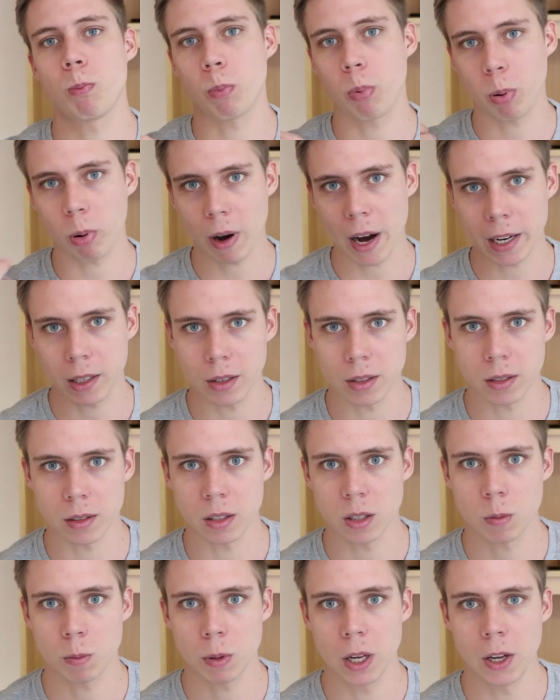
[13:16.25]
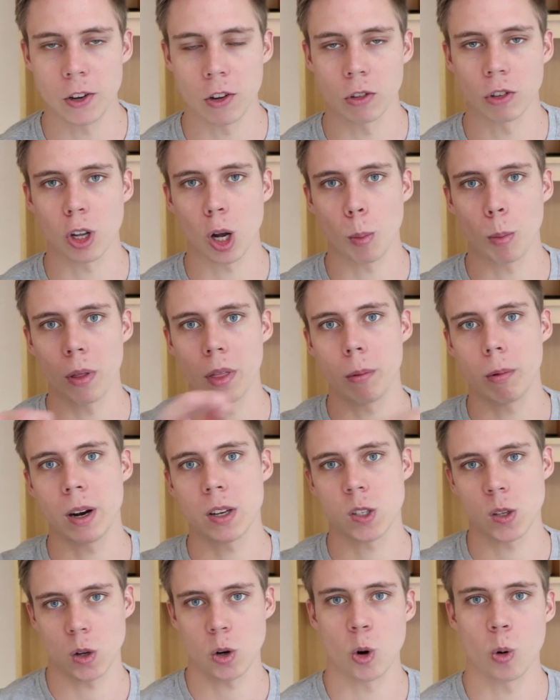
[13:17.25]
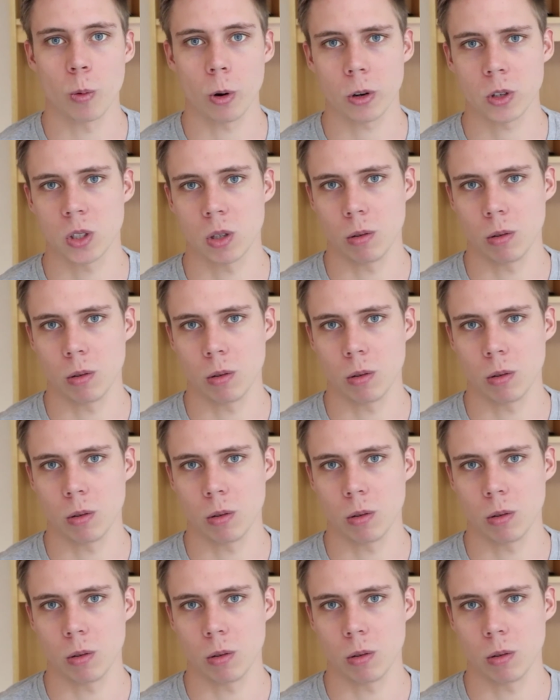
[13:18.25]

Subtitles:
practice the speech on top of the rest of the homework,